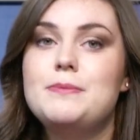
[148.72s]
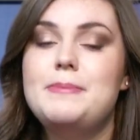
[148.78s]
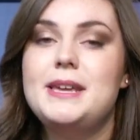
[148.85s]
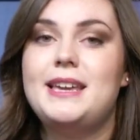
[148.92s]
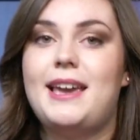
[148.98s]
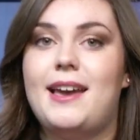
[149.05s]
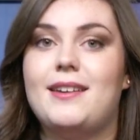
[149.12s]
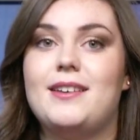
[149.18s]

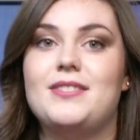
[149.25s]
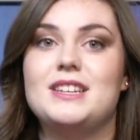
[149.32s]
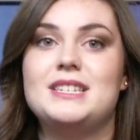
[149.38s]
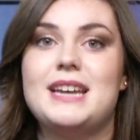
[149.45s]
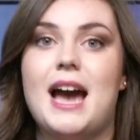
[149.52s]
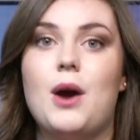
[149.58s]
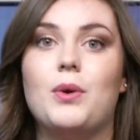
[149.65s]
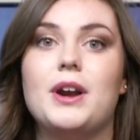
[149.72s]
began on the
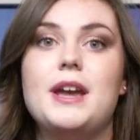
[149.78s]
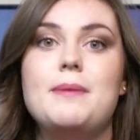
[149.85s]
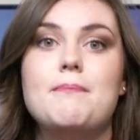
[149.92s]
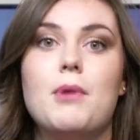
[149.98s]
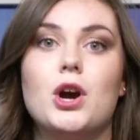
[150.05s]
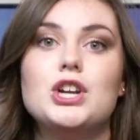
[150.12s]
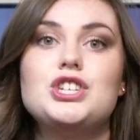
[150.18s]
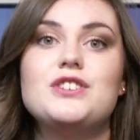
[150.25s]
tower in
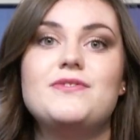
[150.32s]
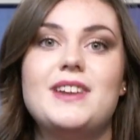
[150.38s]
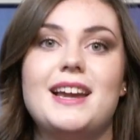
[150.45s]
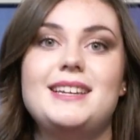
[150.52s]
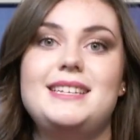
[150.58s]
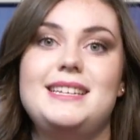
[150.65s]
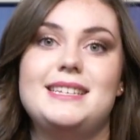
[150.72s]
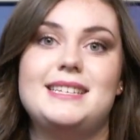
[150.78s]
March of
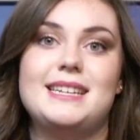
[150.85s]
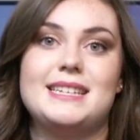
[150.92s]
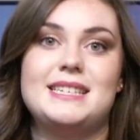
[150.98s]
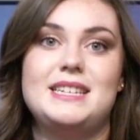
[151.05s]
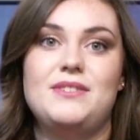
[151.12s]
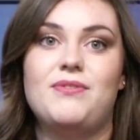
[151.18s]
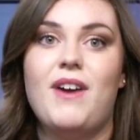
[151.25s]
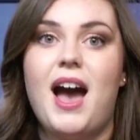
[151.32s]

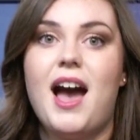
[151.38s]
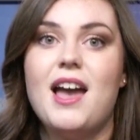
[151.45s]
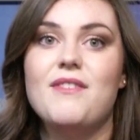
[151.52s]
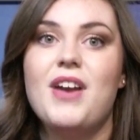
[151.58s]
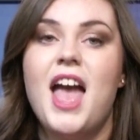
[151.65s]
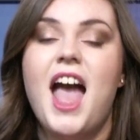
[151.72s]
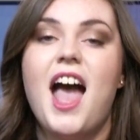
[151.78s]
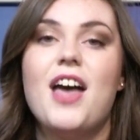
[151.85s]

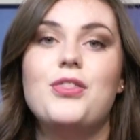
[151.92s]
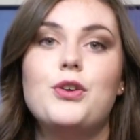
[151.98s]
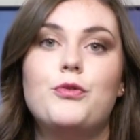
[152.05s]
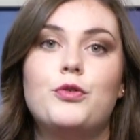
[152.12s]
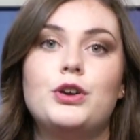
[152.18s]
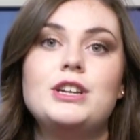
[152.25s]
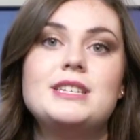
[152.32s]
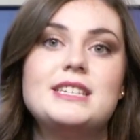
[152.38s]
1965, and the
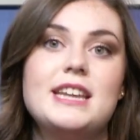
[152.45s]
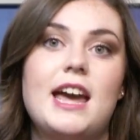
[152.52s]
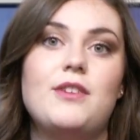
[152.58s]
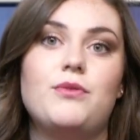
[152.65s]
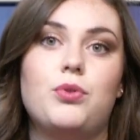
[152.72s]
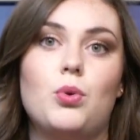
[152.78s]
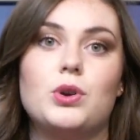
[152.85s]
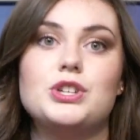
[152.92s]
first
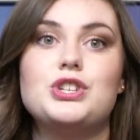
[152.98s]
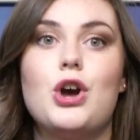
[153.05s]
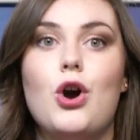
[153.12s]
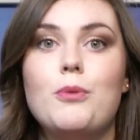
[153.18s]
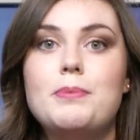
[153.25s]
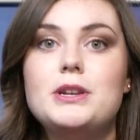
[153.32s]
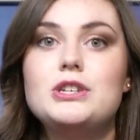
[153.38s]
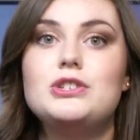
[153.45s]
10 floors
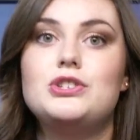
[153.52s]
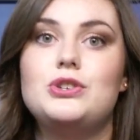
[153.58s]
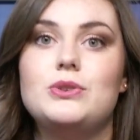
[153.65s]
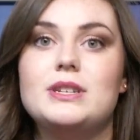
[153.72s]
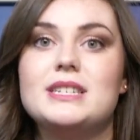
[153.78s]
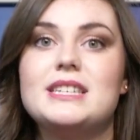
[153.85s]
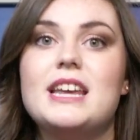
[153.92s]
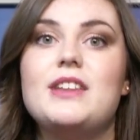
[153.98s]
opened to
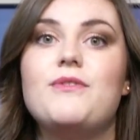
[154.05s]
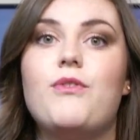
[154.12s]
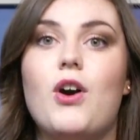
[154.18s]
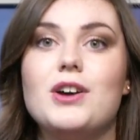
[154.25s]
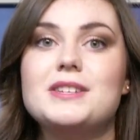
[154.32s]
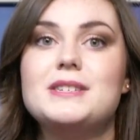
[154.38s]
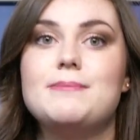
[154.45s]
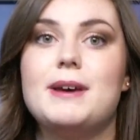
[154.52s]
students in
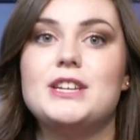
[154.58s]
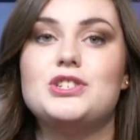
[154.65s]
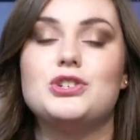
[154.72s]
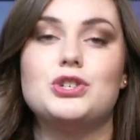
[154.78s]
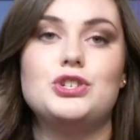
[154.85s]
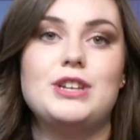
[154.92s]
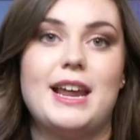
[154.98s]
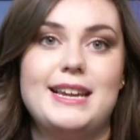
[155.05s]
fall
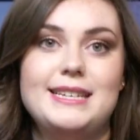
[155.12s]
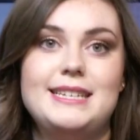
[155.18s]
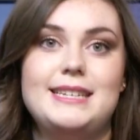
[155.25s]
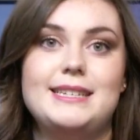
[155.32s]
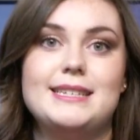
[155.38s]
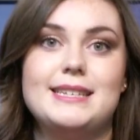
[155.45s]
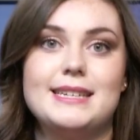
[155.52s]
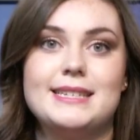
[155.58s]
semester
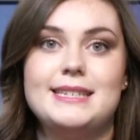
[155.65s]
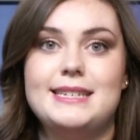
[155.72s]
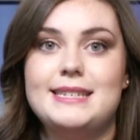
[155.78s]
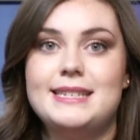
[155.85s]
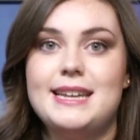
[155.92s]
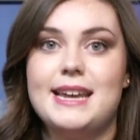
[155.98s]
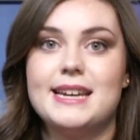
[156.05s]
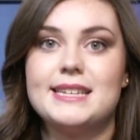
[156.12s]

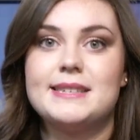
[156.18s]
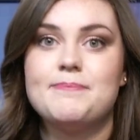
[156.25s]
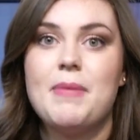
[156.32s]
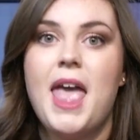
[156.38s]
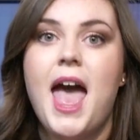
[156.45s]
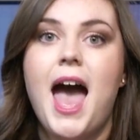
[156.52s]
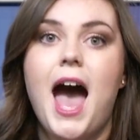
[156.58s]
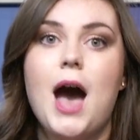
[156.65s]
1966.
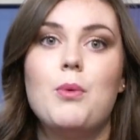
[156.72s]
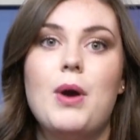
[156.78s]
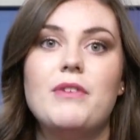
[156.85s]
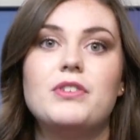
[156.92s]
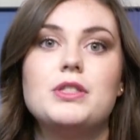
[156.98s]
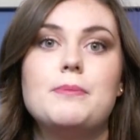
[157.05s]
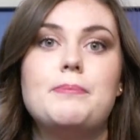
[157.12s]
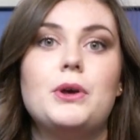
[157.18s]

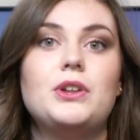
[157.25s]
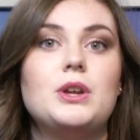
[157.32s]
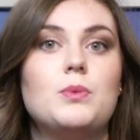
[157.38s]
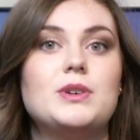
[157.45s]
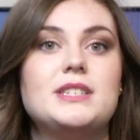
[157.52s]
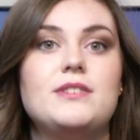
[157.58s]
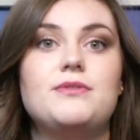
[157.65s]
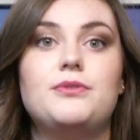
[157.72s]
However, the building
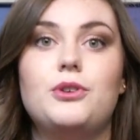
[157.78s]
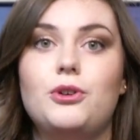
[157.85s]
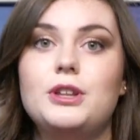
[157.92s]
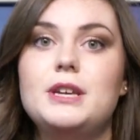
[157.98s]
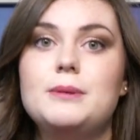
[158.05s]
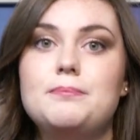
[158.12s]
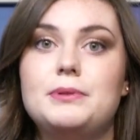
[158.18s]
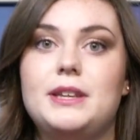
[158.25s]
wasn't
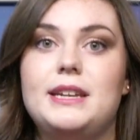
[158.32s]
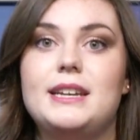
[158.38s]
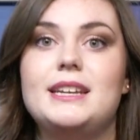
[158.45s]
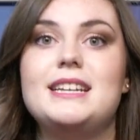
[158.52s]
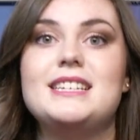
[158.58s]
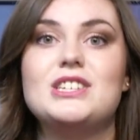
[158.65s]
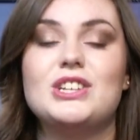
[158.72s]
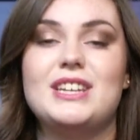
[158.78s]
fully
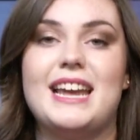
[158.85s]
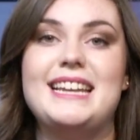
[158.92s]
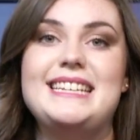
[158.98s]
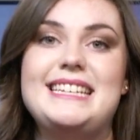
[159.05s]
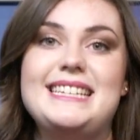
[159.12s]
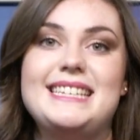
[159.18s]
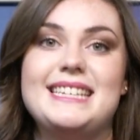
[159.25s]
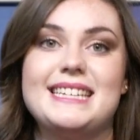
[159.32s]
completed until
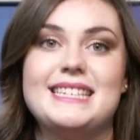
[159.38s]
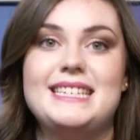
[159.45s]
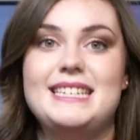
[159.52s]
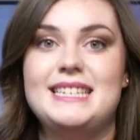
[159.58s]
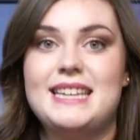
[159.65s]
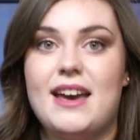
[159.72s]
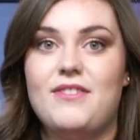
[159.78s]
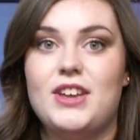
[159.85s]

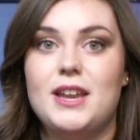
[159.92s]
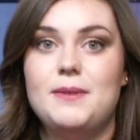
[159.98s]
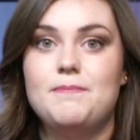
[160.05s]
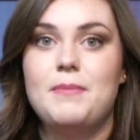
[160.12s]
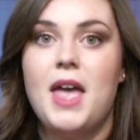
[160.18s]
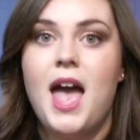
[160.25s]
1967.